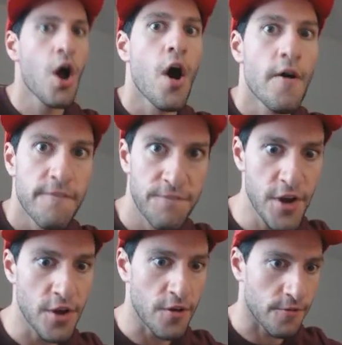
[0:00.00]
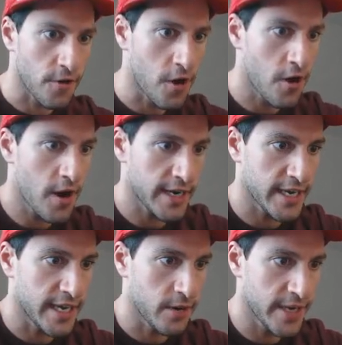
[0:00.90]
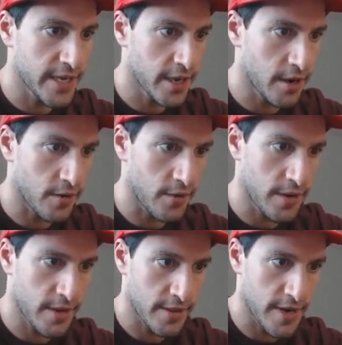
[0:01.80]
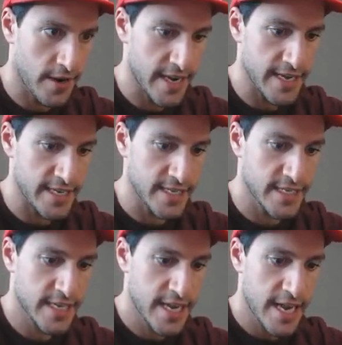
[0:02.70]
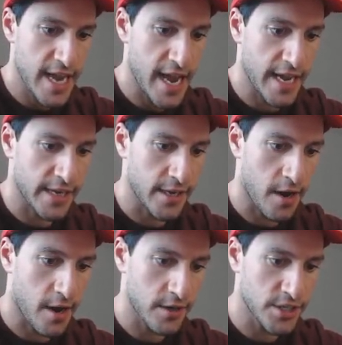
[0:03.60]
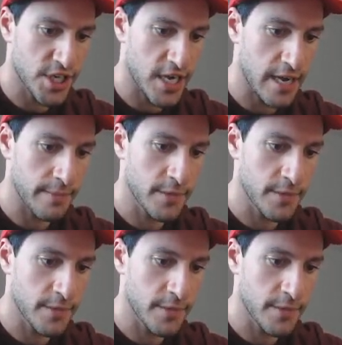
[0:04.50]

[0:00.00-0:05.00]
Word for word: Phew. Alright, here we go. There it is. A Garchomp